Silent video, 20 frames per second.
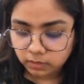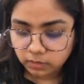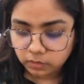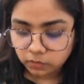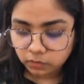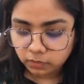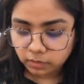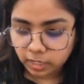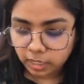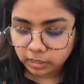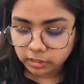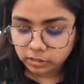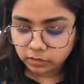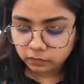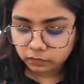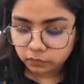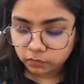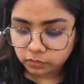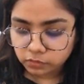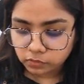Your reaction
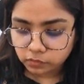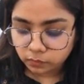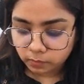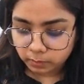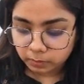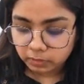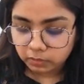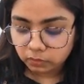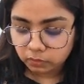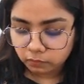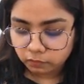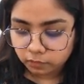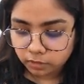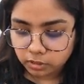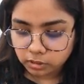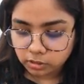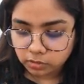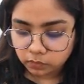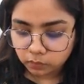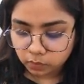force, I mean, your
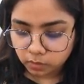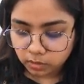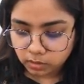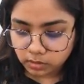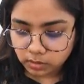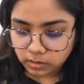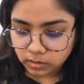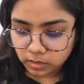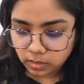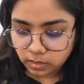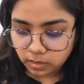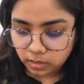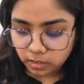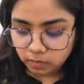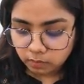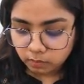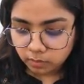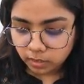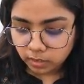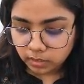friction was
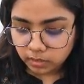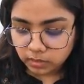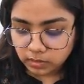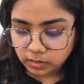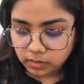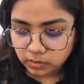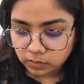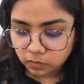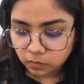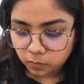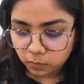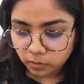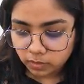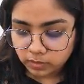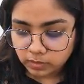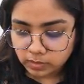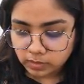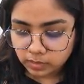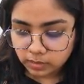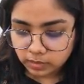minus
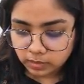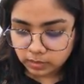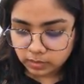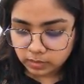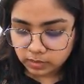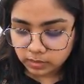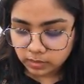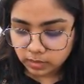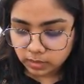0.6